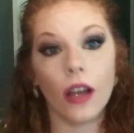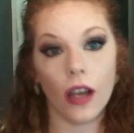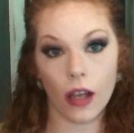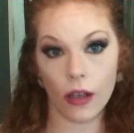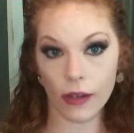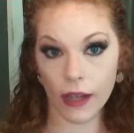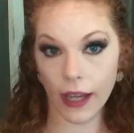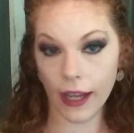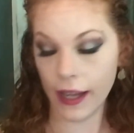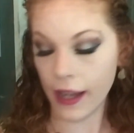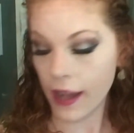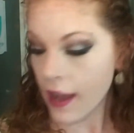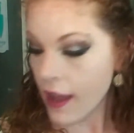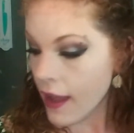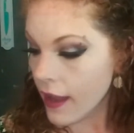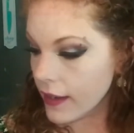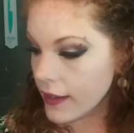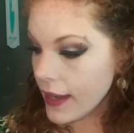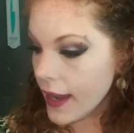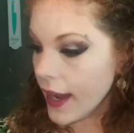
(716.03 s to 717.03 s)
Okay,
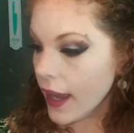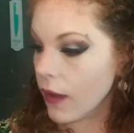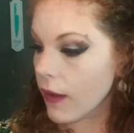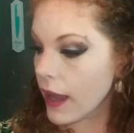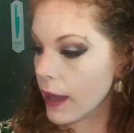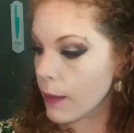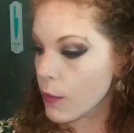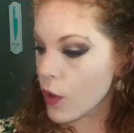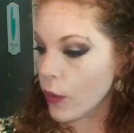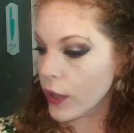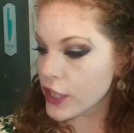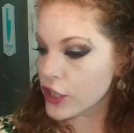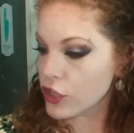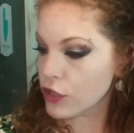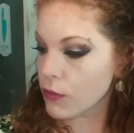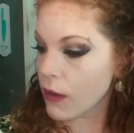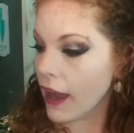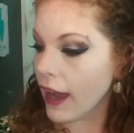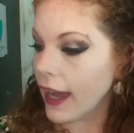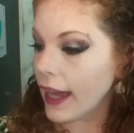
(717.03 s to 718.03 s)
now I'm going
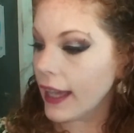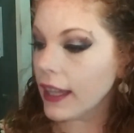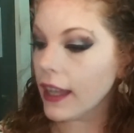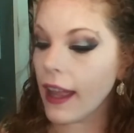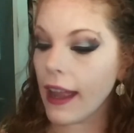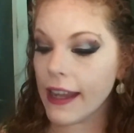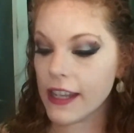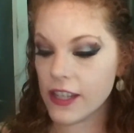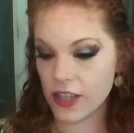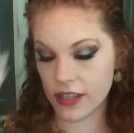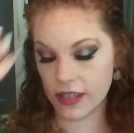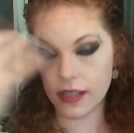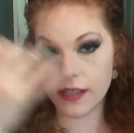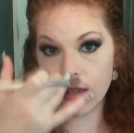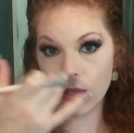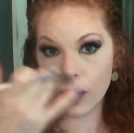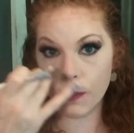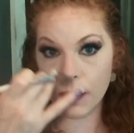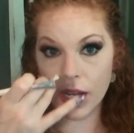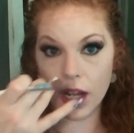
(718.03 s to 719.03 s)
to highlight just a
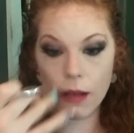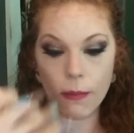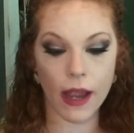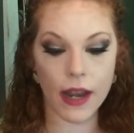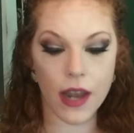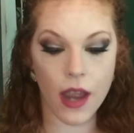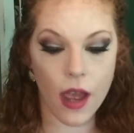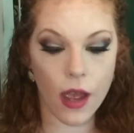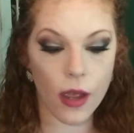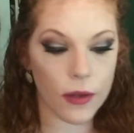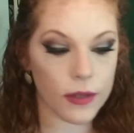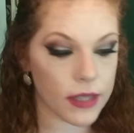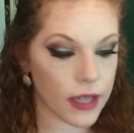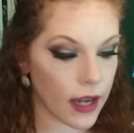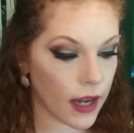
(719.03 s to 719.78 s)
little bit on my nose,